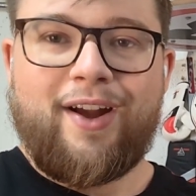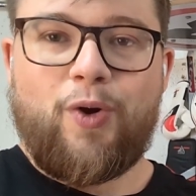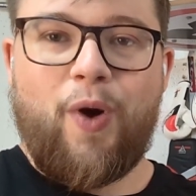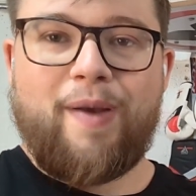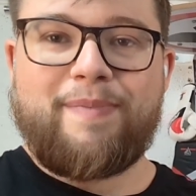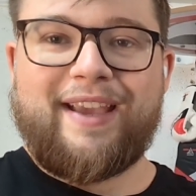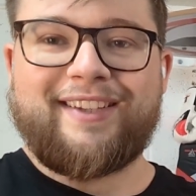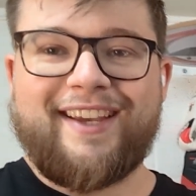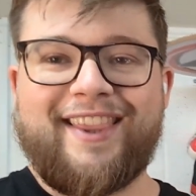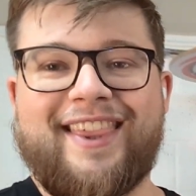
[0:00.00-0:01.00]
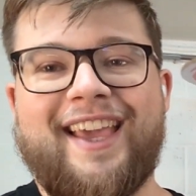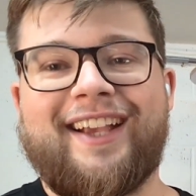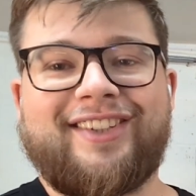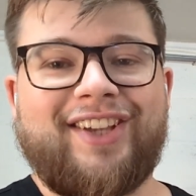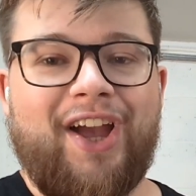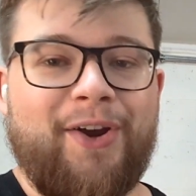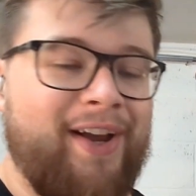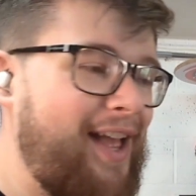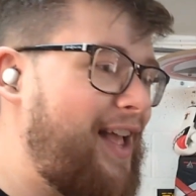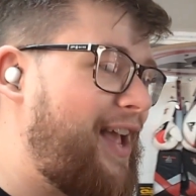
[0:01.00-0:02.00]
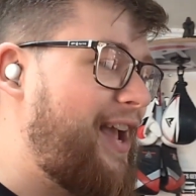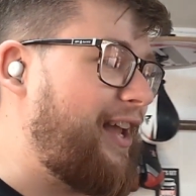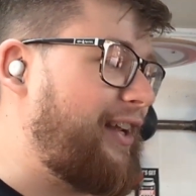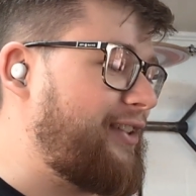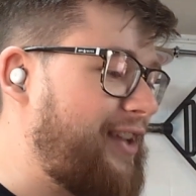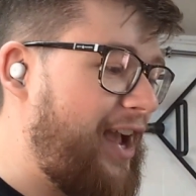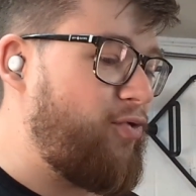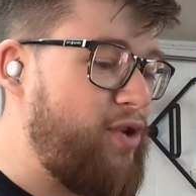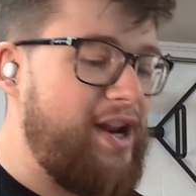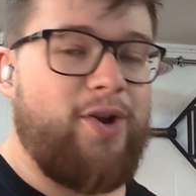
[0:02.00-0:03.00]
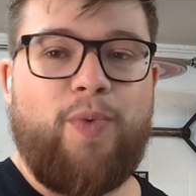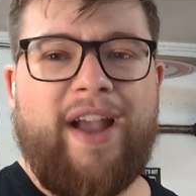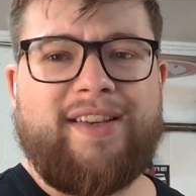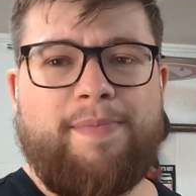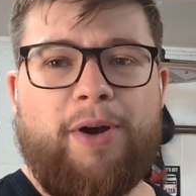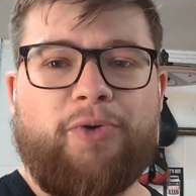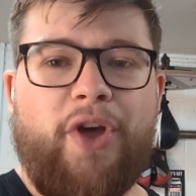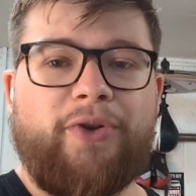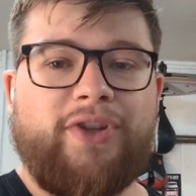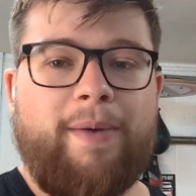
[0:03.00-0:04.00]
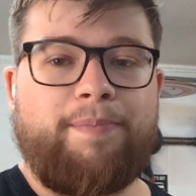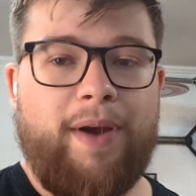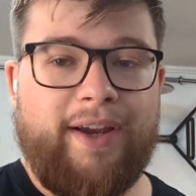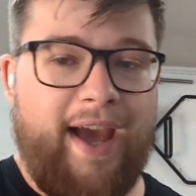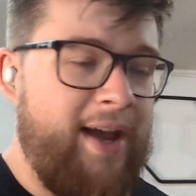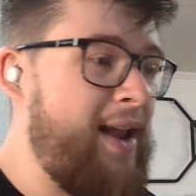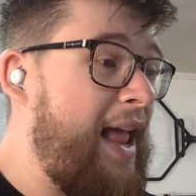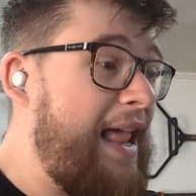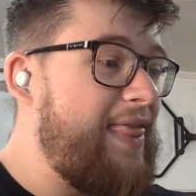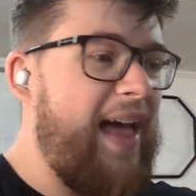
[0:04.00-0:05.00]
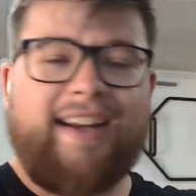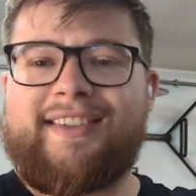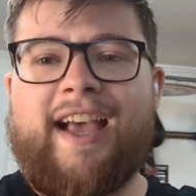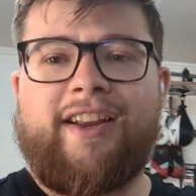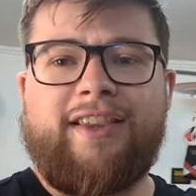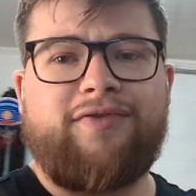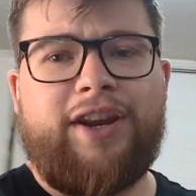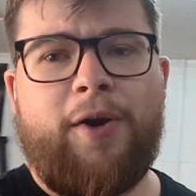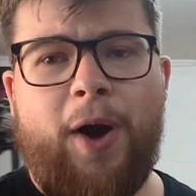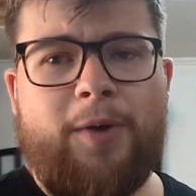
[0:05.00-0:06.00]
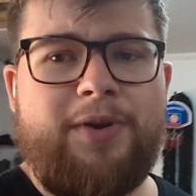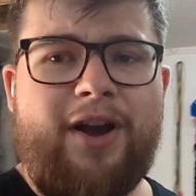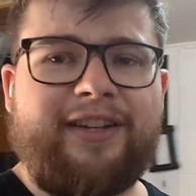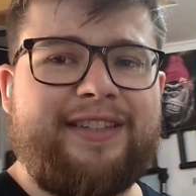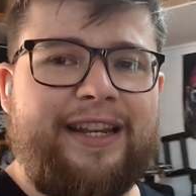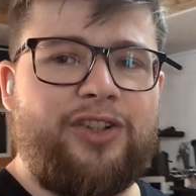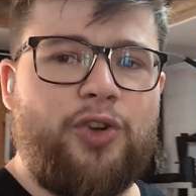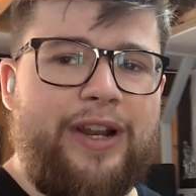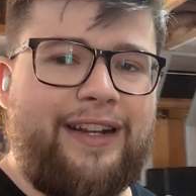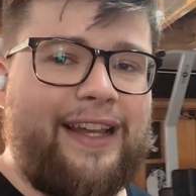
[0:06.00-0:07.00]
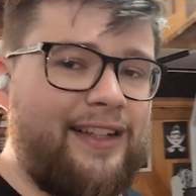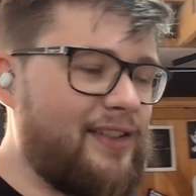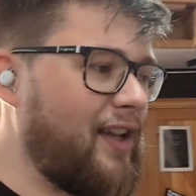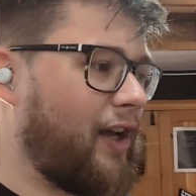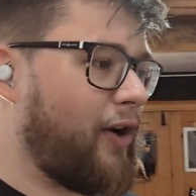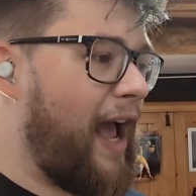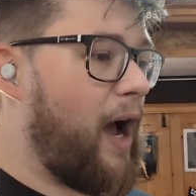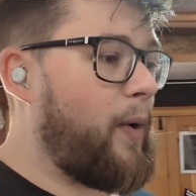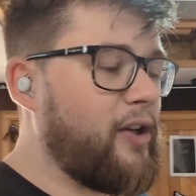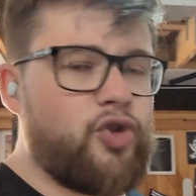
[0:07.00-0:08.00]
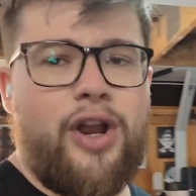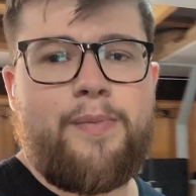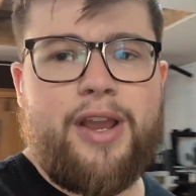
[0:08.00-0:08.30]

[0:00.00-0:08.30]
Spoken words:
quite meaty and thick. So it is, yeah, a really good way to build those up. But yeah, that is the end of this video. I hope you guys did enjoy a little insight on how I train